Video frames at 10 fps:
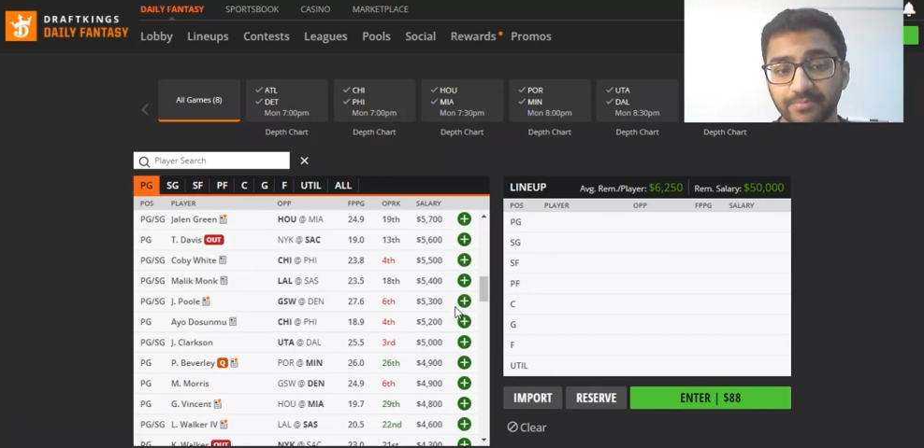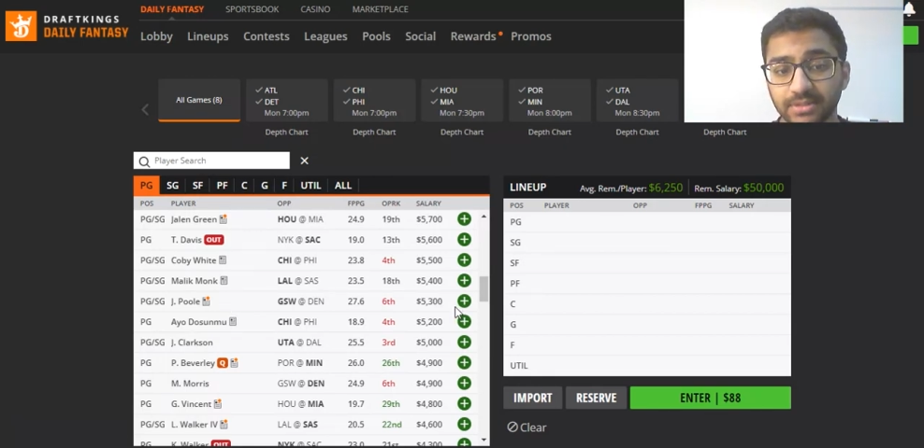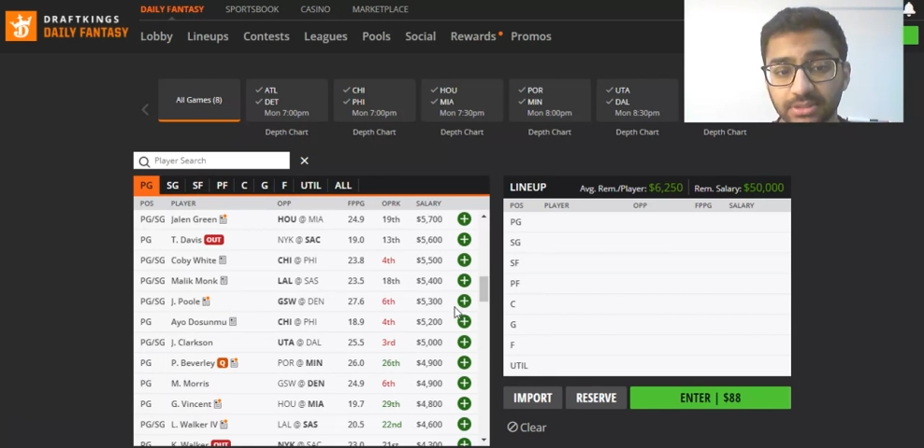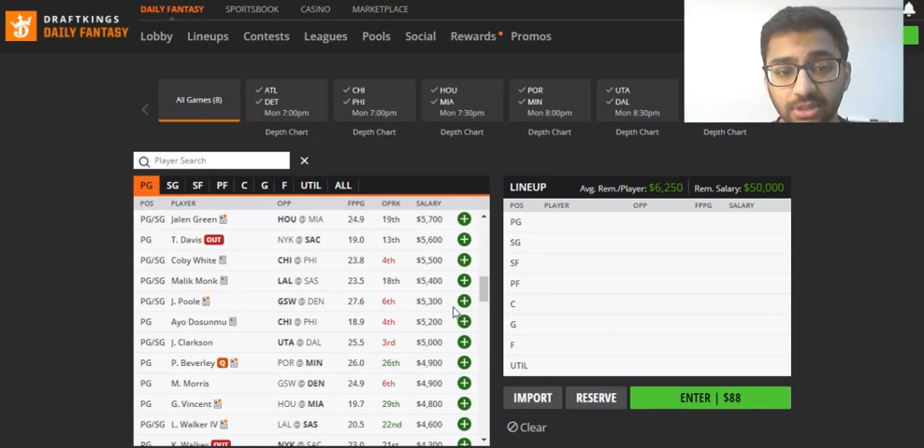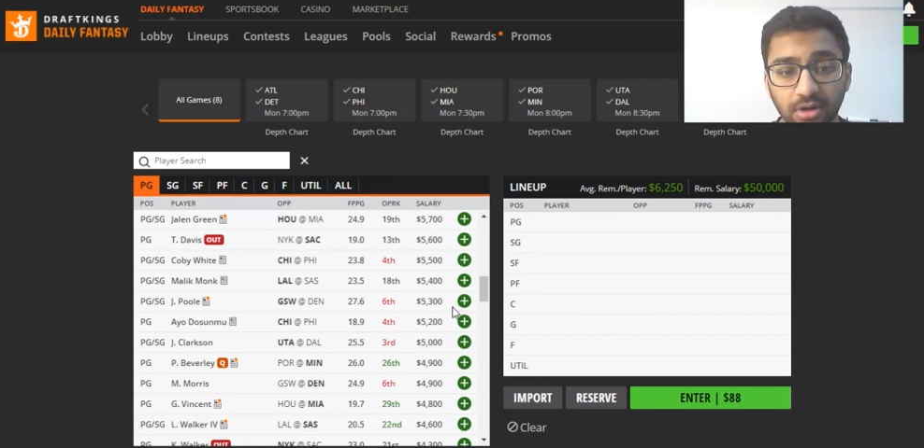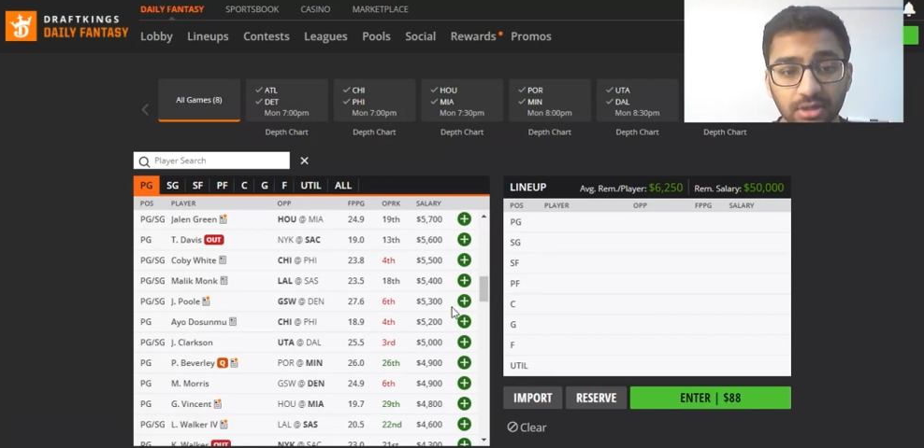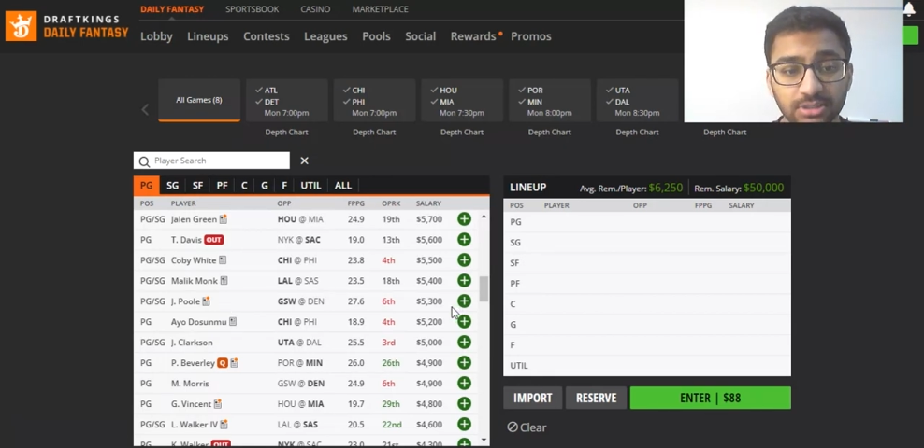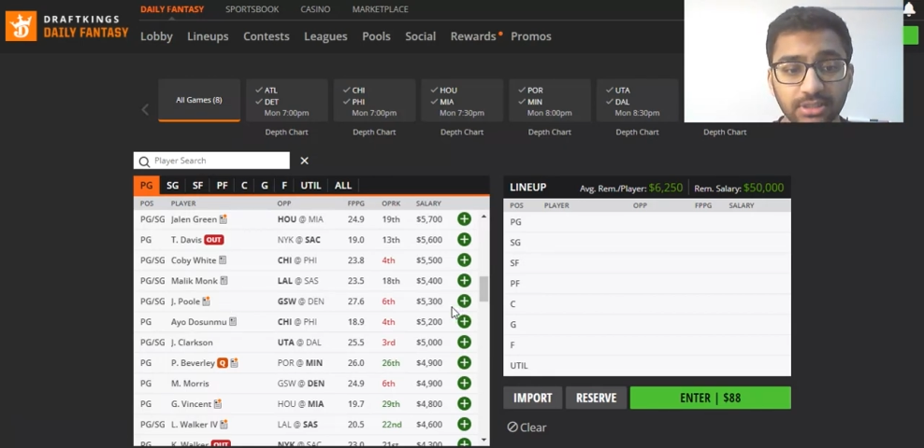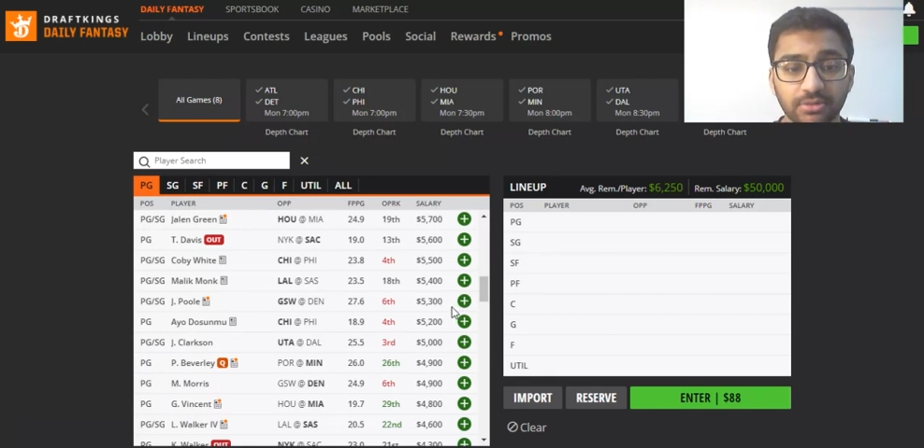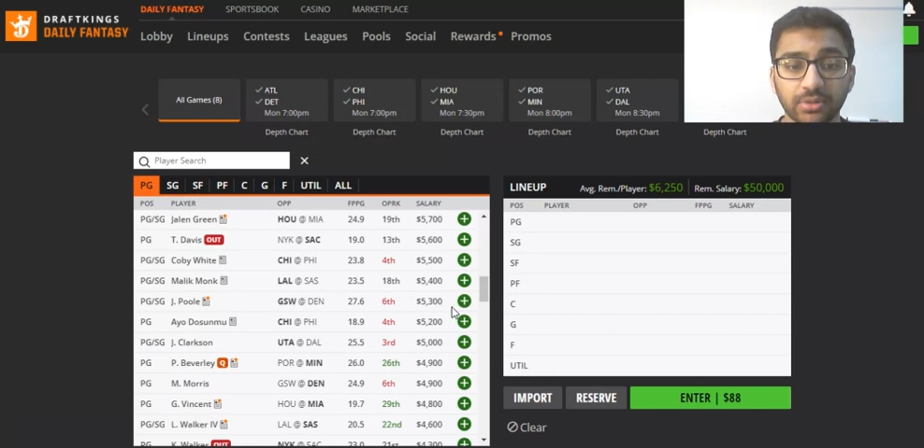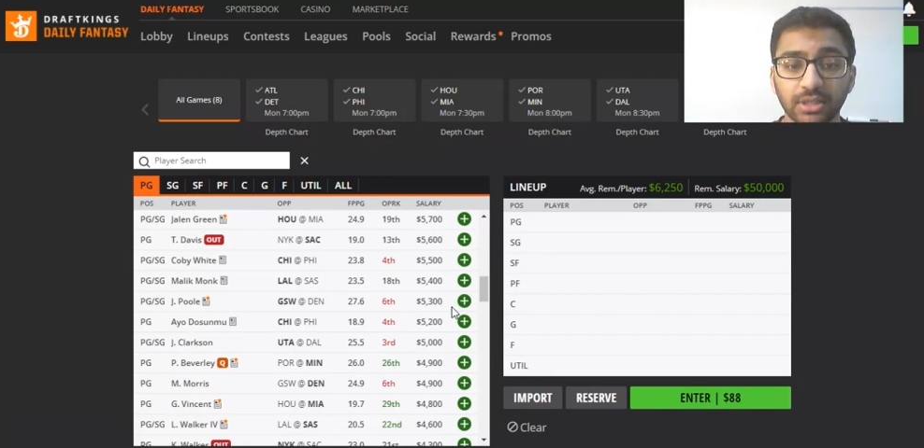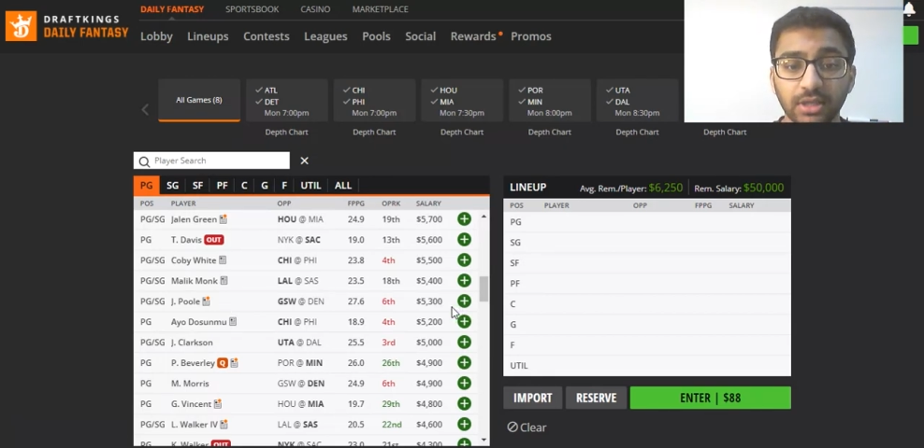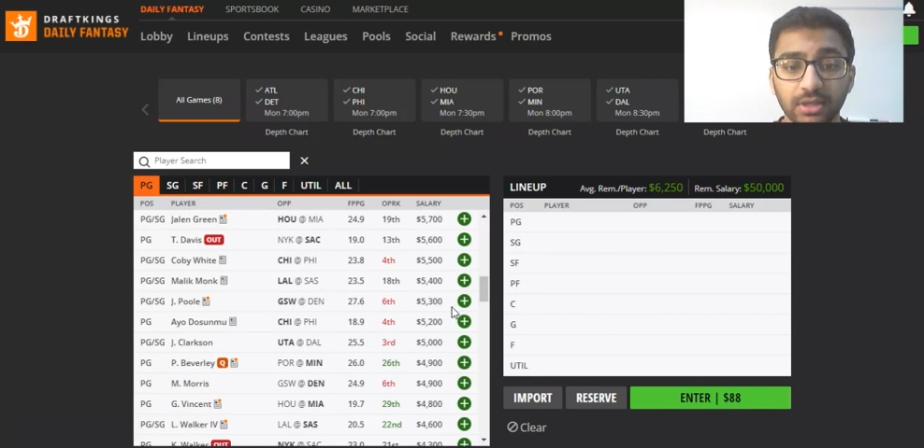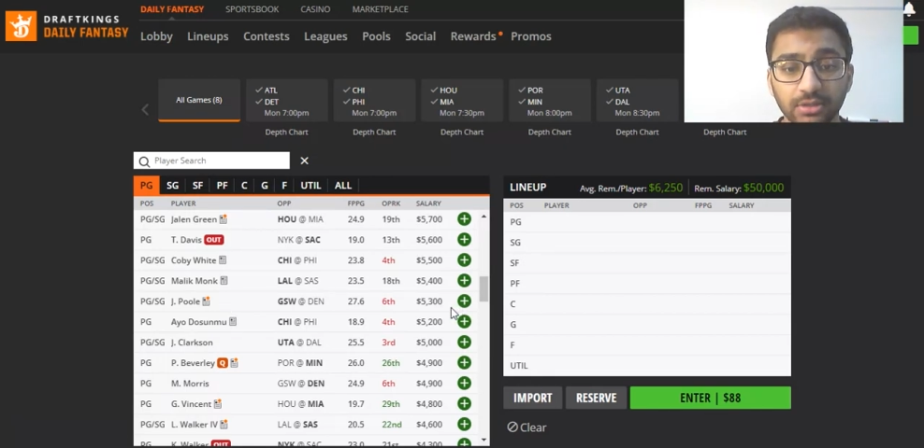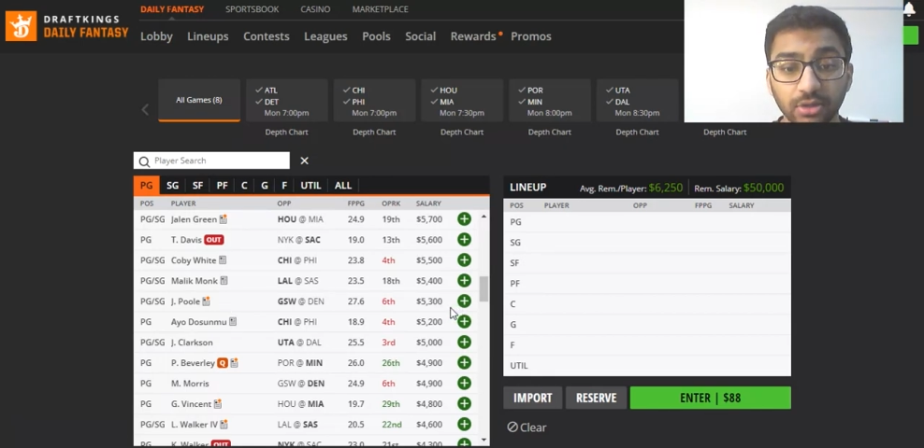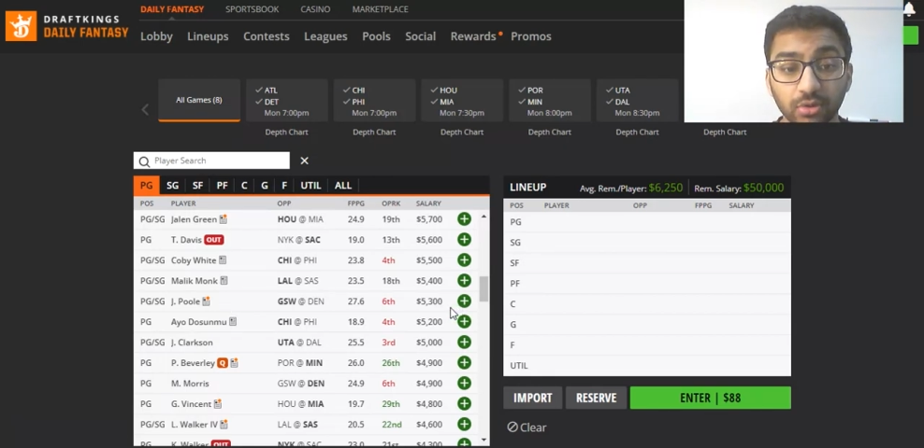stars here with no